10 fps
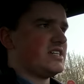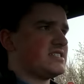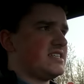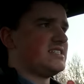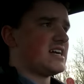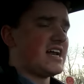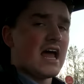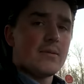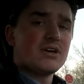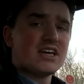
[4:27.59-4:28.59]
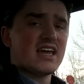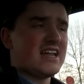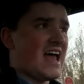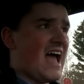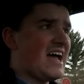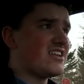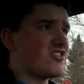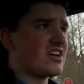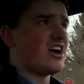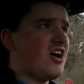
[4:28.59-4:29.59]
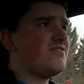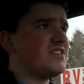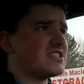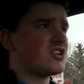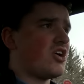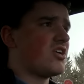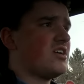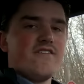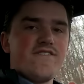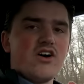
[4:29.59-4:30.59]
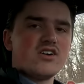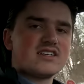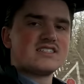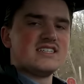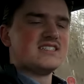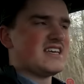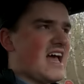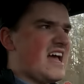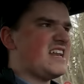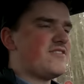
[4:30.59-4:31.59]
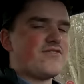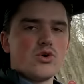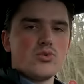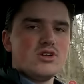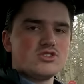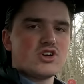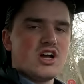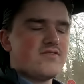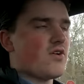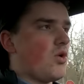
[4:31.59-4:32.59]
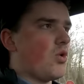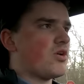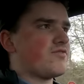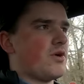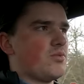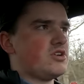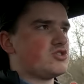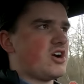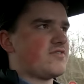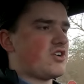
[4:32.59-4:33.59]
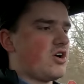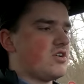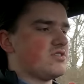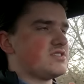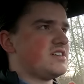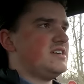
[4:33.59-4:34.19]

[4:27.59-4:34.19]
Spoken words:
is the dynamic and handling of this car far exceeds any 4-wheel drive or front-wheel drive cars.